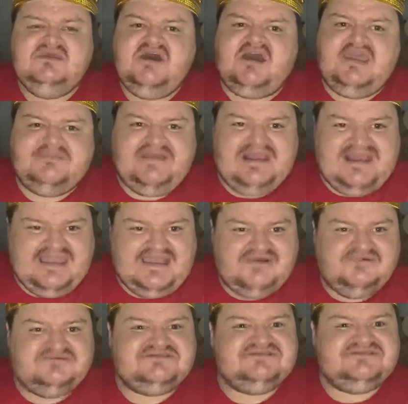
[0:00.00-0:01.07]
I am
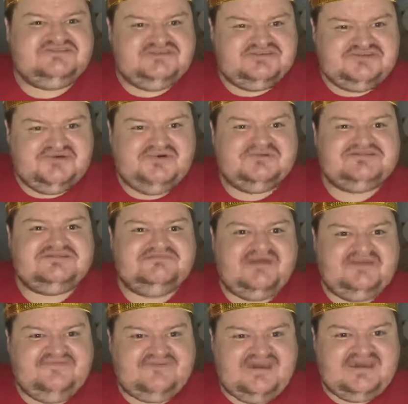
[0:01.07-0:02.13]
allowed to talk to
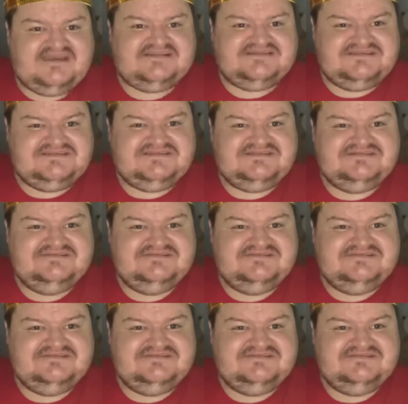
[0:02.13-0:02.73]
my fans,